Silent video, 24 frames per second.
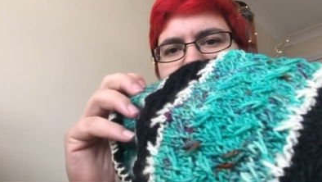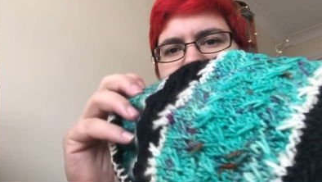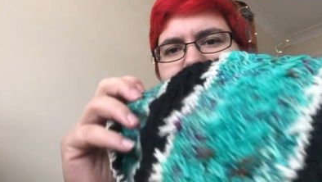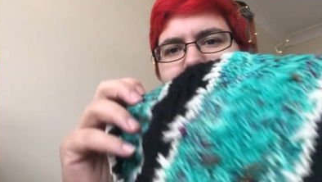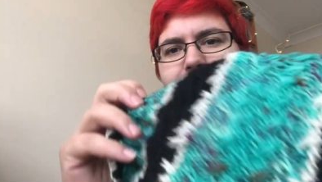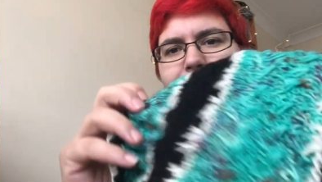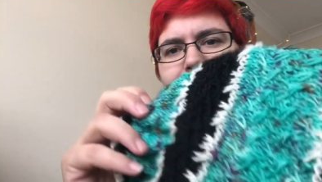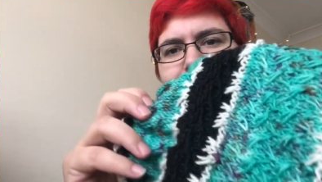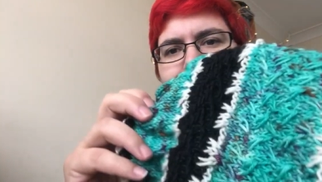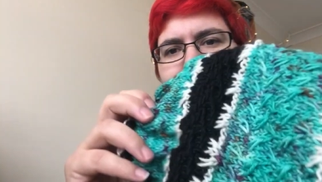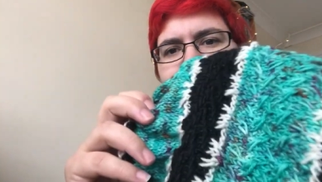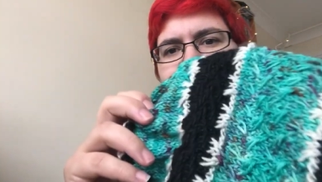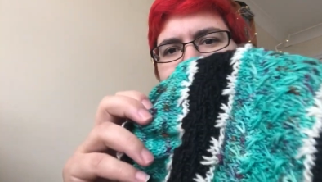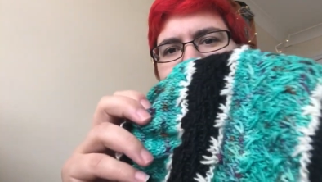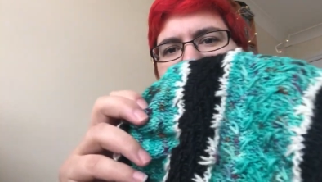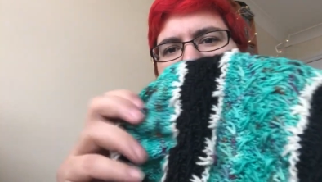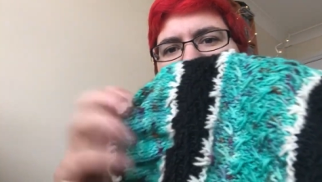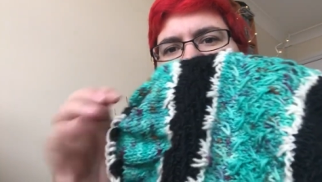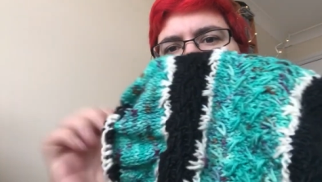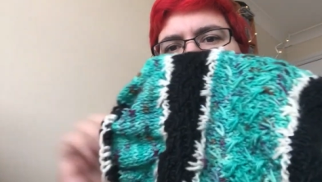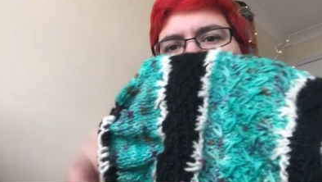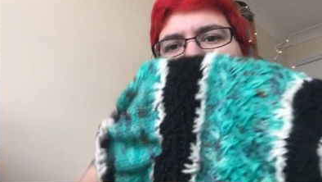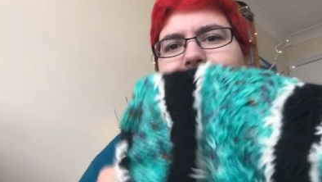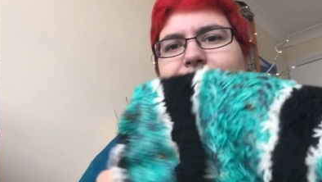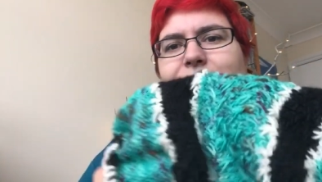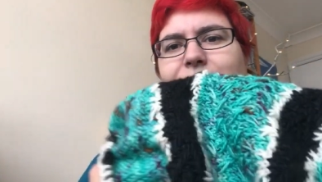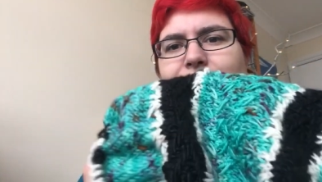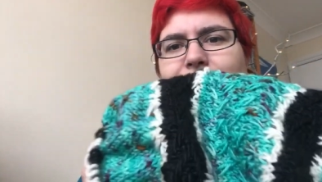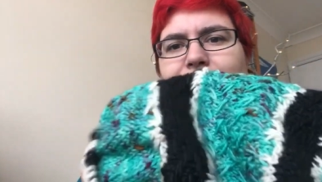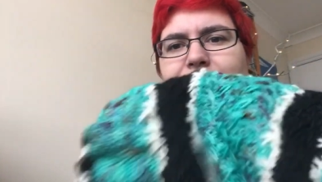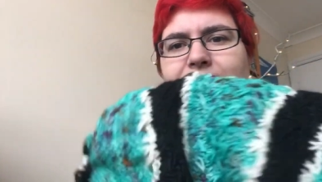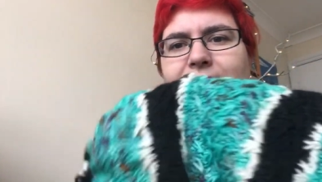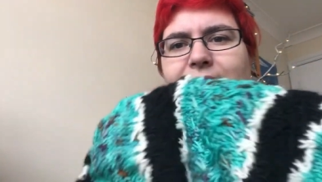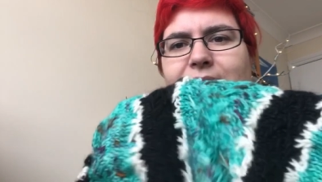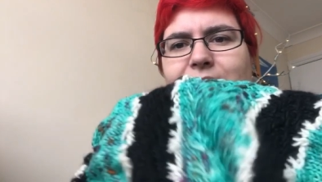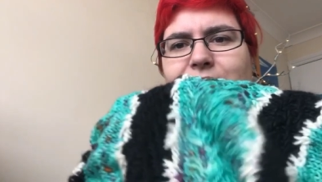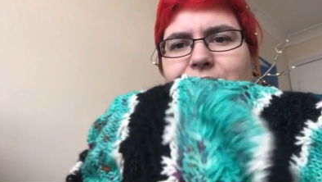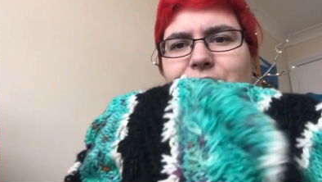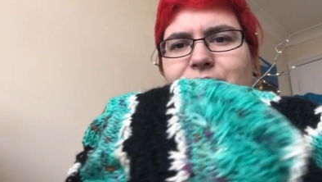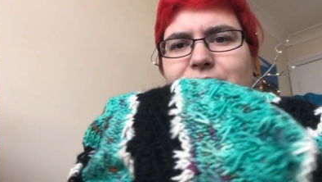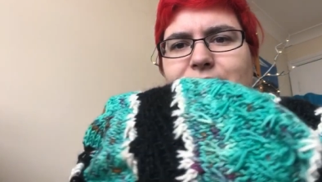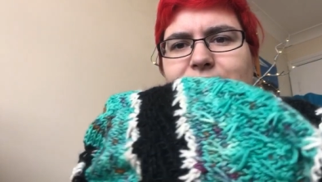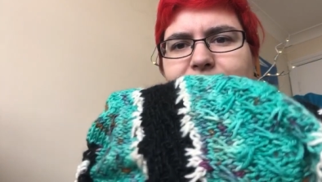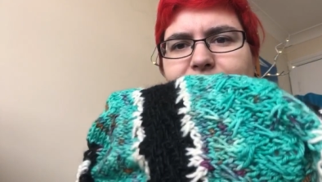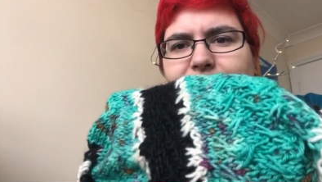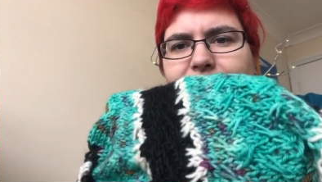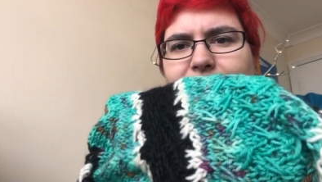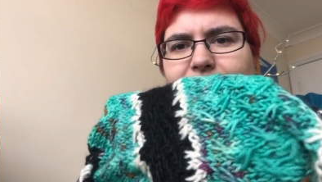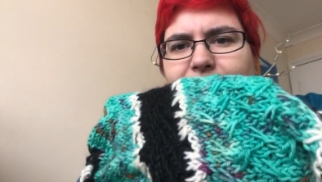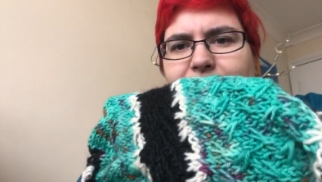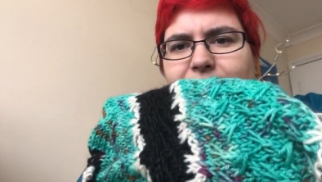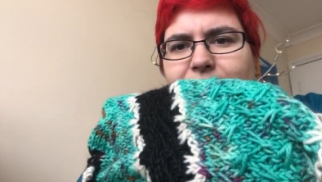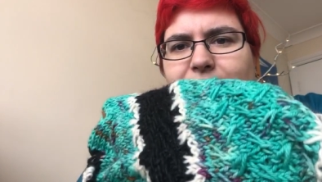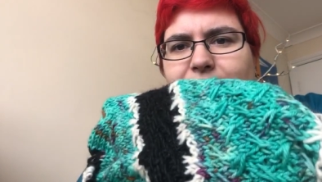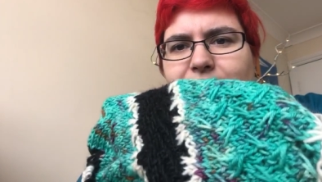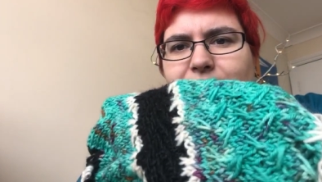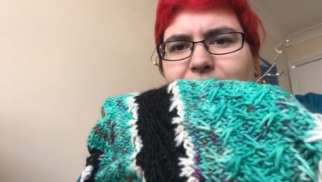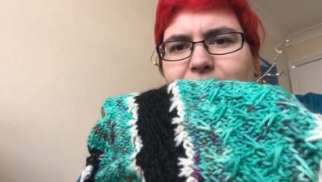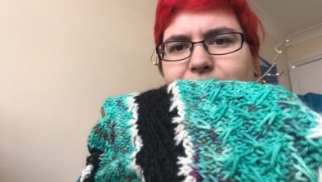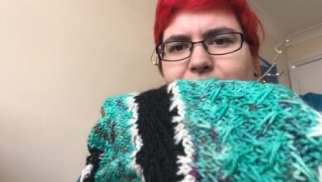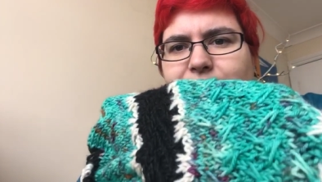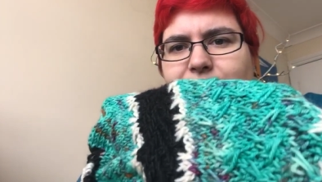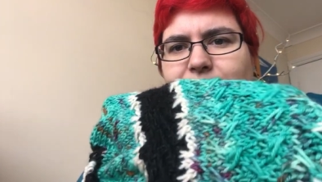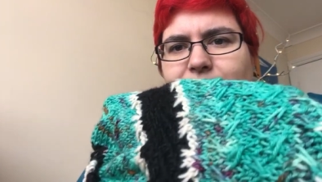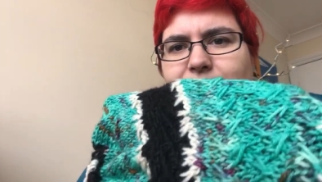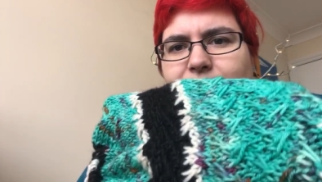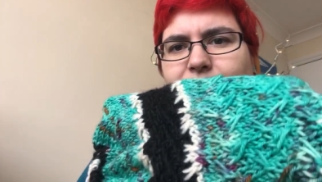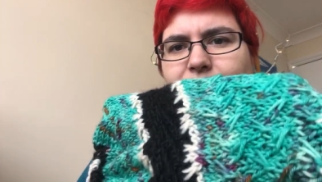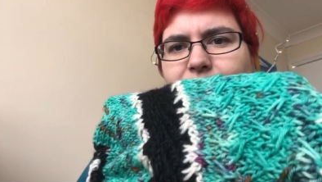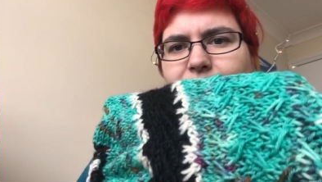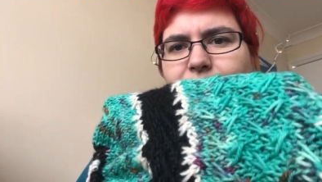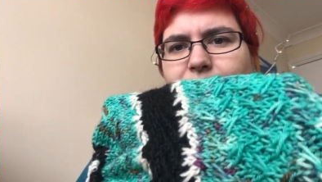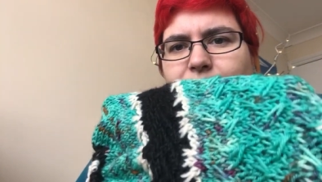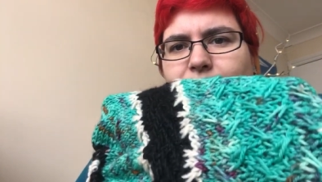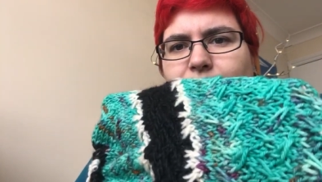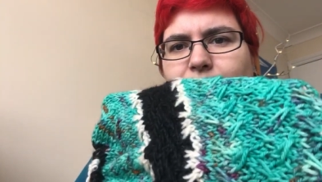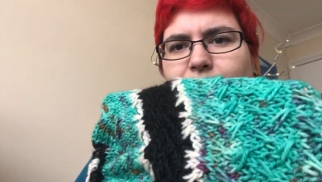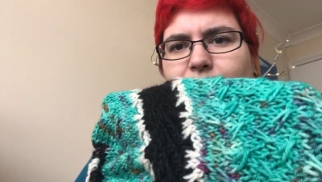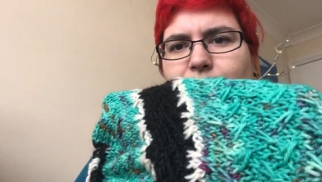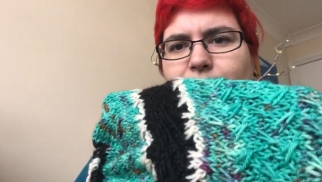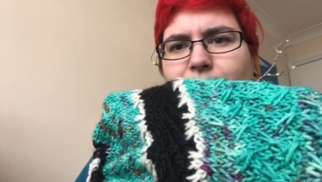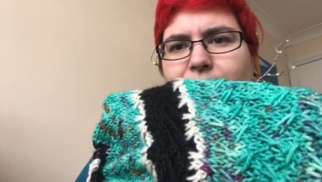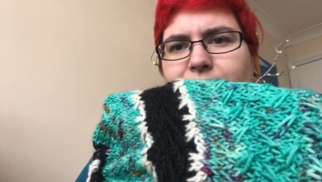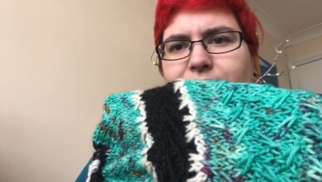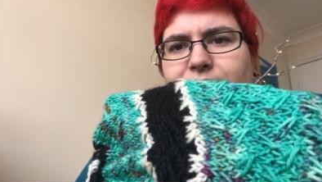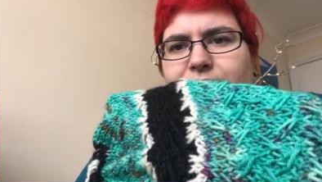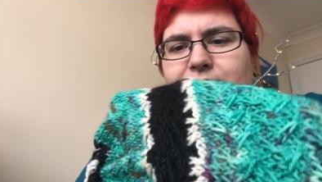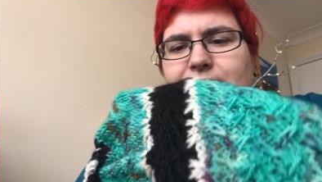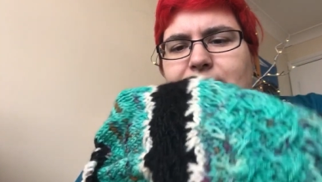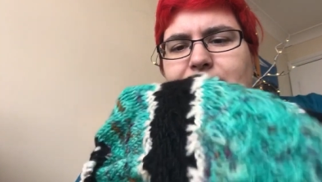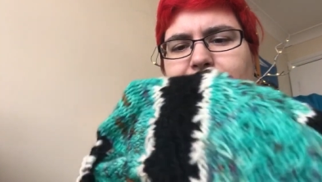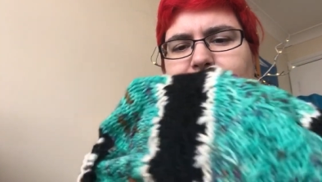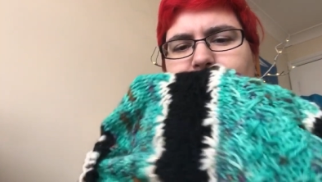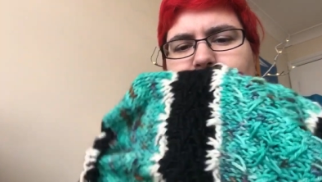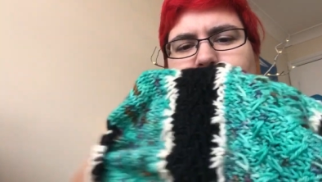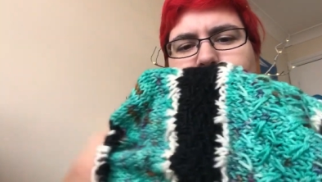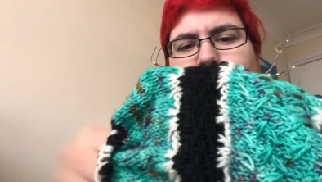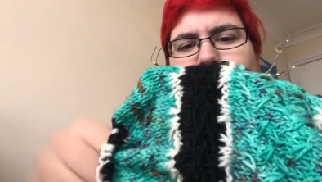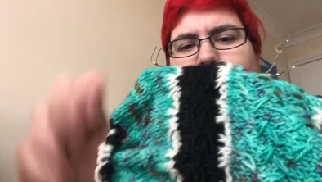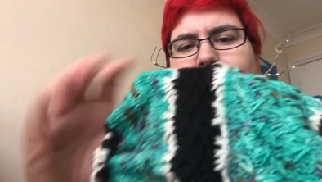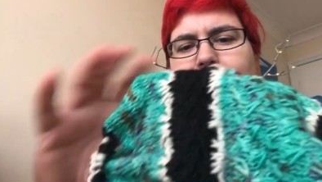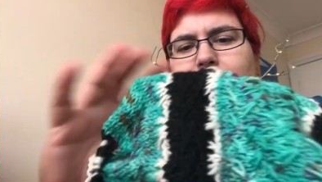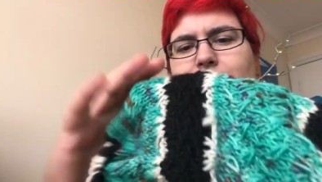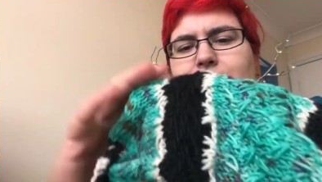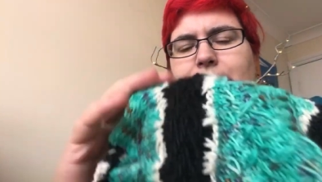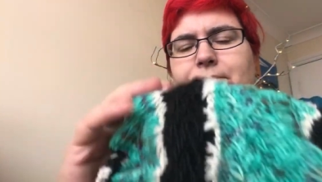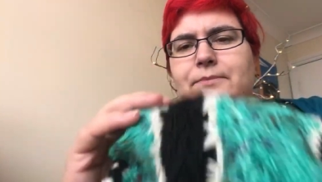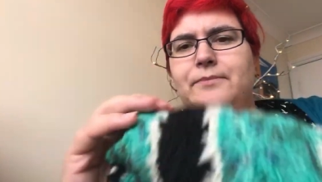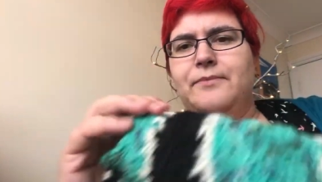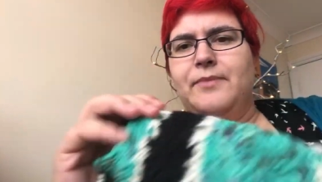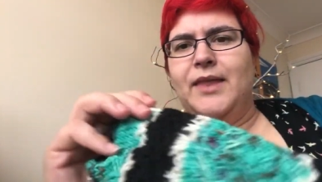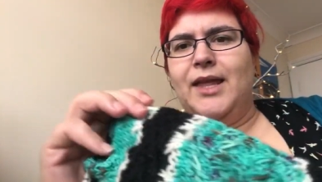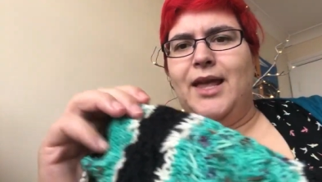um, but that gives a really interesting, and again, another quite fun texture pattern.